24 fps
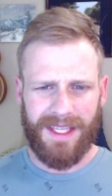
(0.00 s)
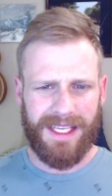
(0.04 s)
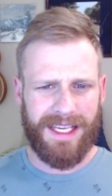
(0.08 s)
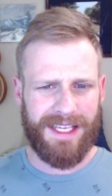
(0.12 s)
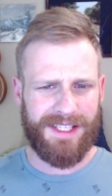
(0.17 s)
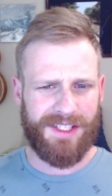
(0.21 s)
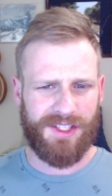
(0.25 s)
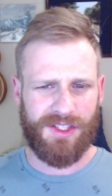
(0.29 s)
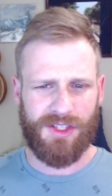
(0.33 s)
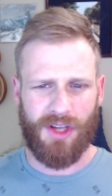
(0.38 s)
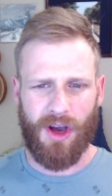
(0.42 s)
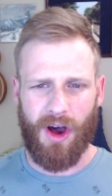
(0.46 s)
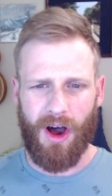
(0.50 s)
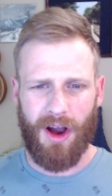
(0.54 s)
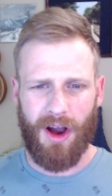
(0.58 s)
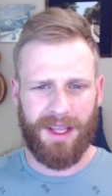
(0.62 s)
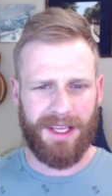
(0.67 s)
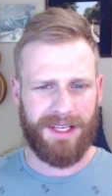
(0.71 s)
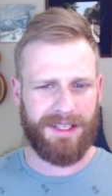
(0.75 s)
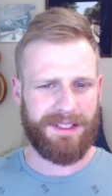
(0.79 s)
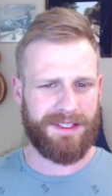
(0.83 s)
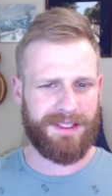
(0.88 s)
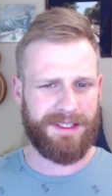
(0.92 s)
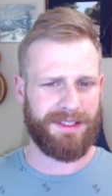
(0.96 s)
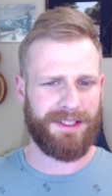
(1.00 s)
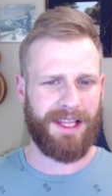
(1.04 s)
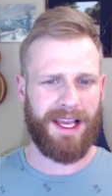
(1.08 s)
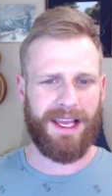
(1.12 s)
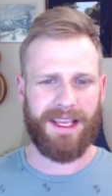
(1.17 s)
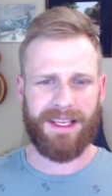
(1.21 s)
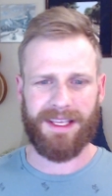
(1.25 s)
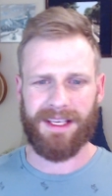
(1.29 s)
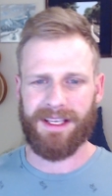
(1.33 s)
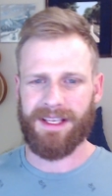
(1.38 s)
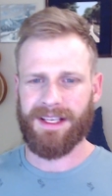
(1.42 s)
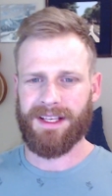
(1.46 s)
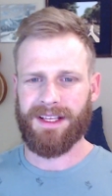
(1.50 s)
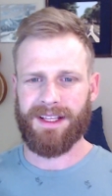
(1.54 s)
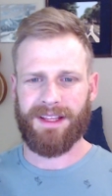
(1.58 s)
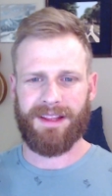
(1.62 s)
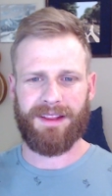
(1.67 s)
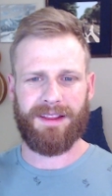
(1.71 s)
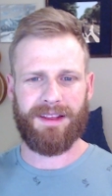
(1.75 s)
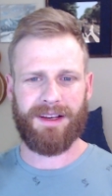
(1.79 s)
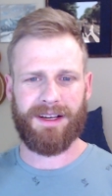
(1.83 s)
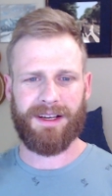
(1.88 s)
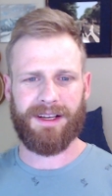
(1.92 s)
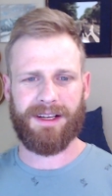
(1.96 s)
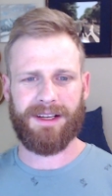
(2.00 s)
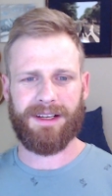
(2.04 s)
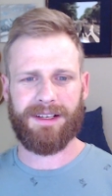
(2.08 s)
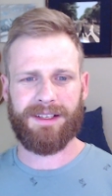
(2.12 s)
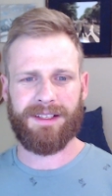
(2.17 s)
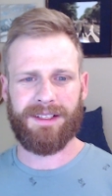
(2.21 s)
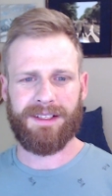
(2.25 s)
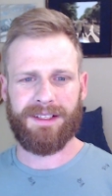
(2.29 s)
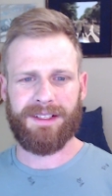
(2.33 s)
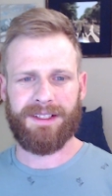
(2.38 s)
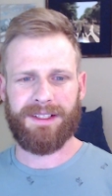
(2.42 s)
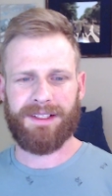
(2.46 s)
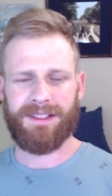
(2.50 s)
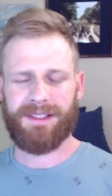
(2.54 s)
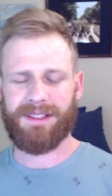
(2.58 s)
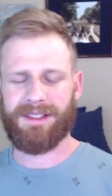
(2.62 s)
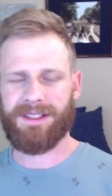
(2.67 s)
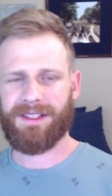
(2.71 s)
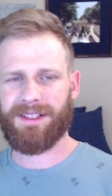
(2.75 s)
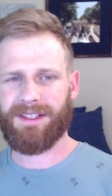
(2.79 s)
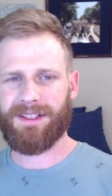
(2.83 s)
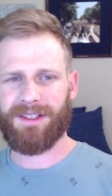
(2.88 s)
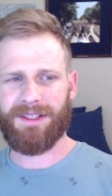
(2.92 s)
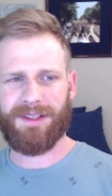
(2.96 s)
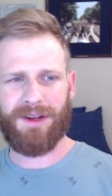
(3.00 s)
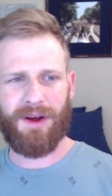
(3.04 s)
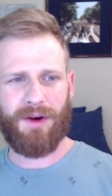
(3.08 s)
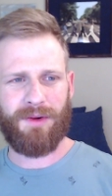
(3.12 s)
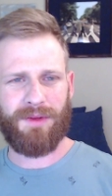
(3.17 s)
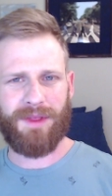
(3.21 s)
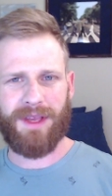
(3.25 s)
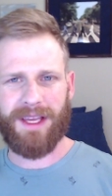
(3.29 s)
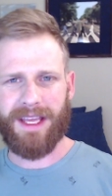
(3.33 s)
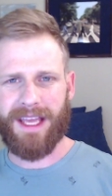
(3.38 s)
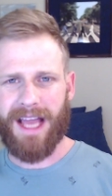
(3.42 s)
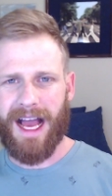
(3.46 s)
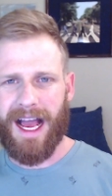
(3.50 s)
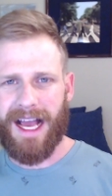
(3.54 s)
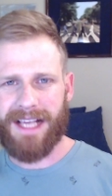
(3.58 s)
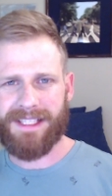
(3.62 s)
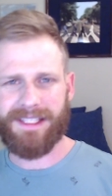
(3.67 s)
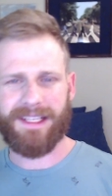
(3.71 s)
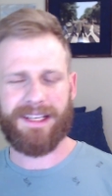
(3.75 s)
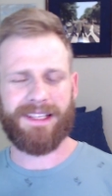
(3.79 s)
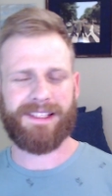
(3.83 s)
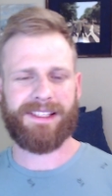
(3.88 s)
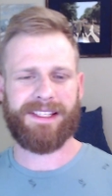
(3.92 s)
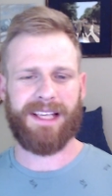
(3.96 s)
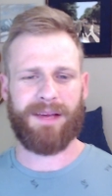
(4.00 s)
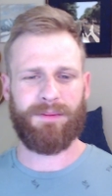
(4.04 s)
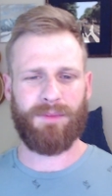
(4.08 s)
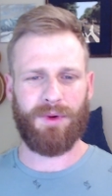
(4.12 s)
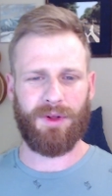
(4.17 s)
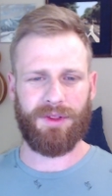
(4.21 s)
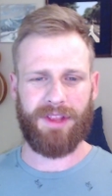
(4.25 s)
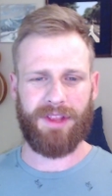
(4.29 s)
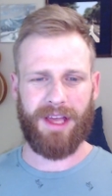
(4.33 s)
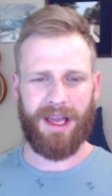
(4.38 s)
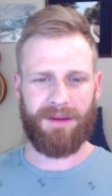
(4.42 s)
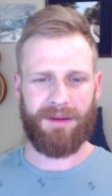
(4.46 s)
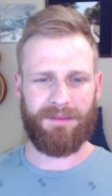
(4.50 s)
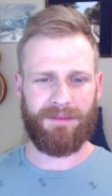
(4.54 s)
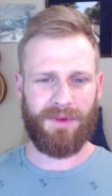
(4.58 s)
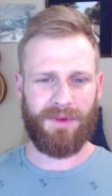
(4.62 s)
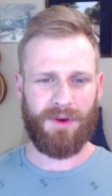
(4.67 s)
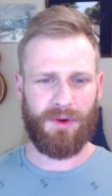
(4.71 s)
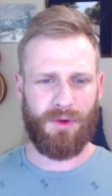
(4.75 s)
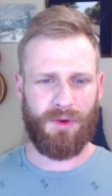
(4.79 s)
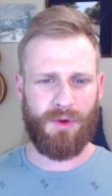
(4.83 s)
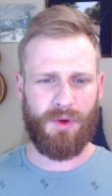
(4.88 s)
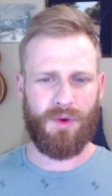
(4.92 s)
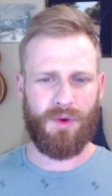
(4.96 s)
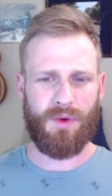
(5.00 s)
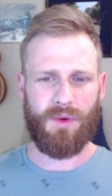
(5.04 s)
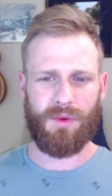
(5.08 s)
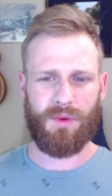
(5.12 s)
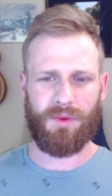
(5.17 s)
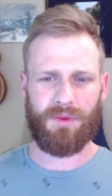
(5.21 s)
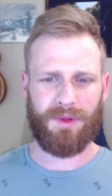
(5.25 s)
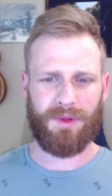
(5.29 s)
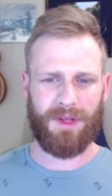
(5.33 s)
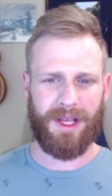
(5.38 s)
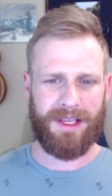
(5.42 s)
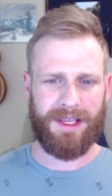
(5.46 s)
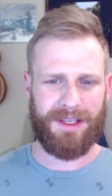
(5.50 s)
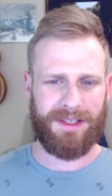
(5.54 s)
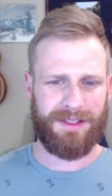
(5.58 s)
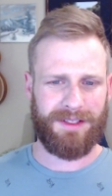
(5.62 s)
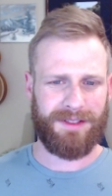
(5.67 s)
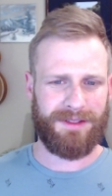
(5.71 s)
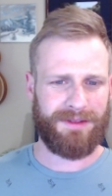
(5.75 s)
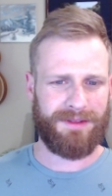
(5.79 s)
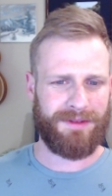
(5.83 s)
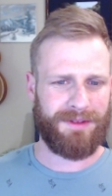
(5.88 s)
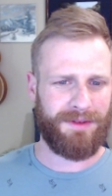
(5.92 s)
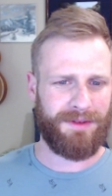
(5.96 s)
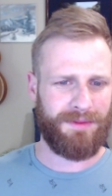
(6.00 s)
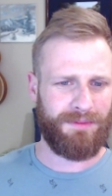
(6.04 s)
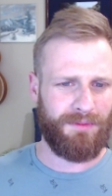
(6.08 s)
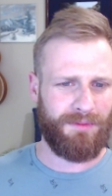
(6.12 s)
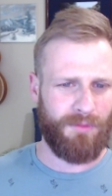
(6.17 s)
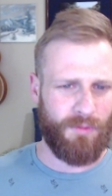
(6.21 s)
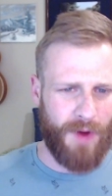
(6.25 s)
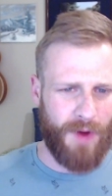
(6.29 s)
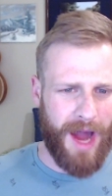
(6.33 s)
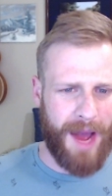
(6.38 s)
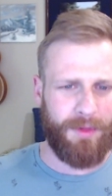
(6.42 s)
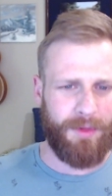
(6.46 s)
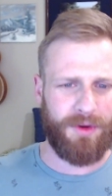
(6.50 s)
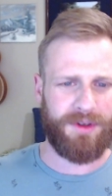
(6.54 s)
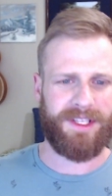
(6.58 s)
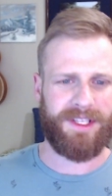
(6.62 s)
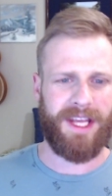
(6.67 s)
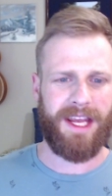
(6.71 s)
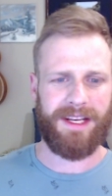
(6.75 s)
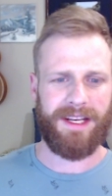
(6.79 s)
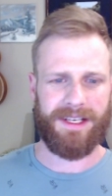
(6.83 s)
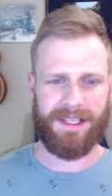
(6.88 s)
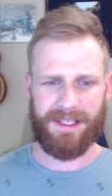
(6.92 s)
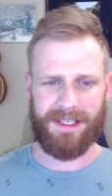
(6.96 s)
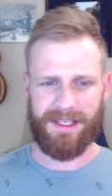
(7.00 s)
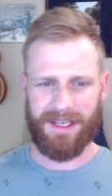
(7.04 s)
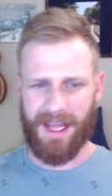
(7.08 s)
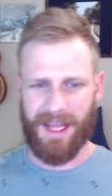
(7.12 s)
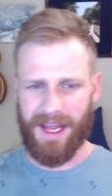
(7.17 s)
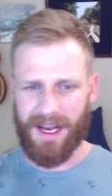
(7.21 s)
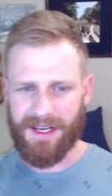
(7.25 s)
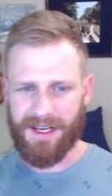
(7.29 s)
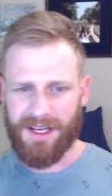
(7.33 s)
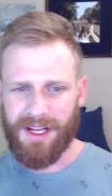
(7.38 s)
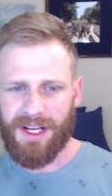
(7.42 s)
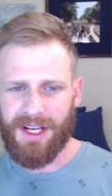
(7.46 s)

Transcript: it's talking to like the you know the guys that assembled them who like Robert Deaton and